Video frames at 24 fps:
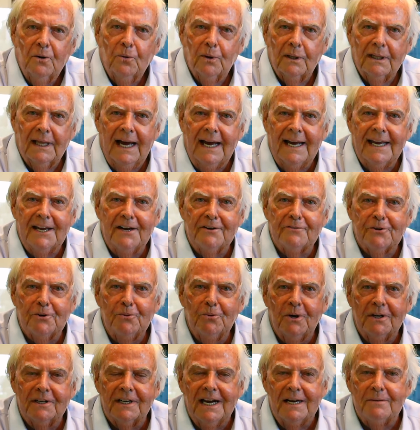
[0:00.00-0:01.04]
Well, hi
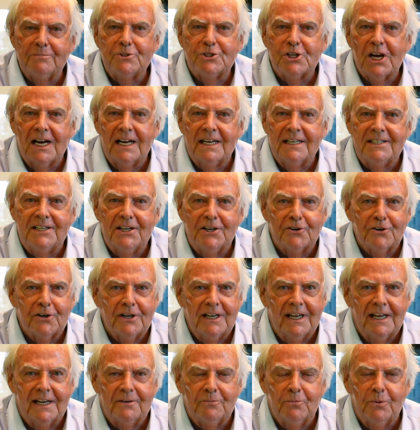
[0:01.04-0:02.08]
everyone, I'm John
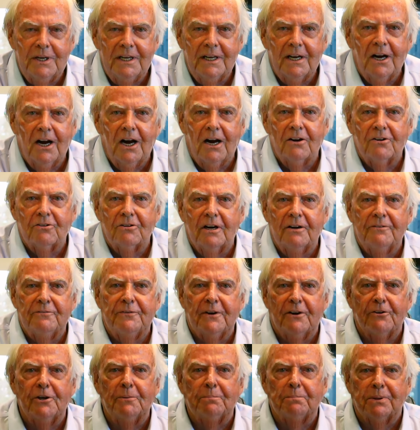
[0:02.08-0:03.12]
Deary, and we are
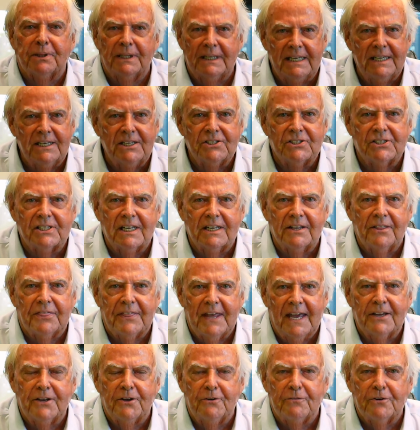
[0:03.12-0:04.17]
very pleased and
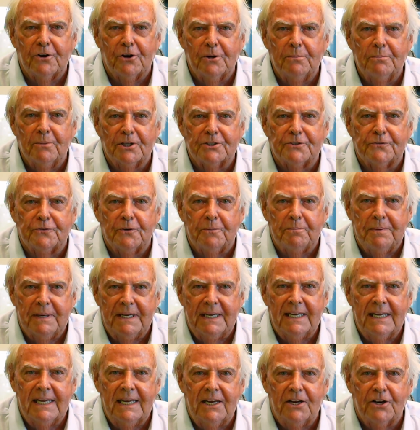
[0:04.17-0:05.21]
thank you very much for
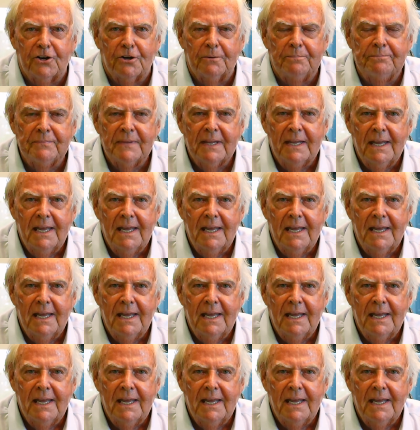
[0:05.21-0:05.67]
being here.